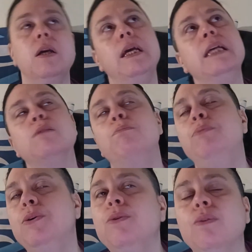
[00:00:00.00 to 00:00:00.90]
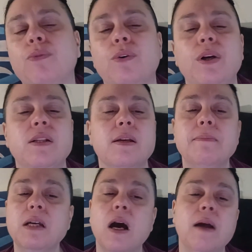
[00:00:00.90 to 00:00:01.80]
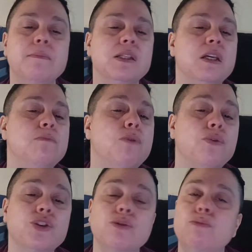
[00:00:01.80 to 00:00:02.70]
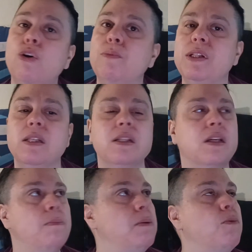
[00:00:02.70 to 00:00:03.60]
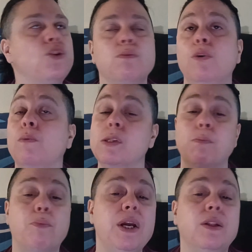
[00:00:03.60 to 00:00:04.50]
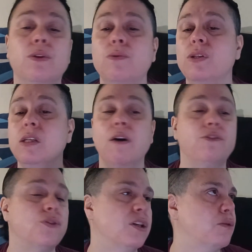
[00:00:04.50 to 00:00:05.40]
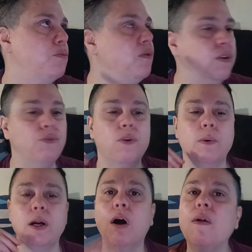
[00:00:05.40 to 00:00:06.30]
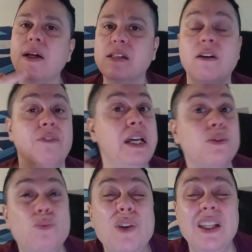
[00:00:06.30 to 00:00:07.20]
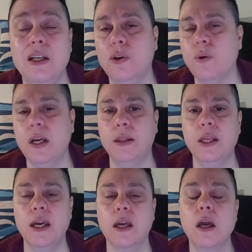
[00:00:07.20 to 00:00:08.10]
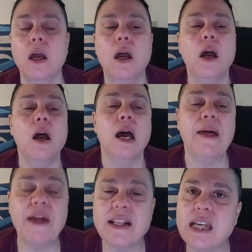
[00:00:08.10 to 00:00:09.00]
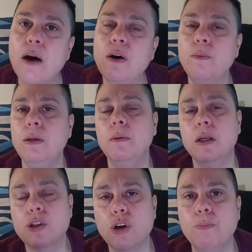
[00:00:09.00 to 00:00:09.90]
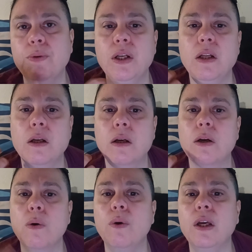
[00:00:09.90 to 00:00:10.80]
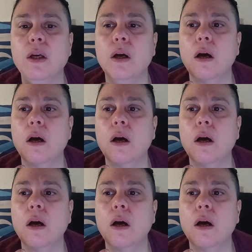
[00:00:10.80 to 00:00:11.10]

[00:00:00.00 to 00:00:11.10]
It's beautiful. And sometimes this could be emotional moments of breakthrough, self-trust, moving forward, all that stuff. It's really a great thing. And that's how it would be interpreted going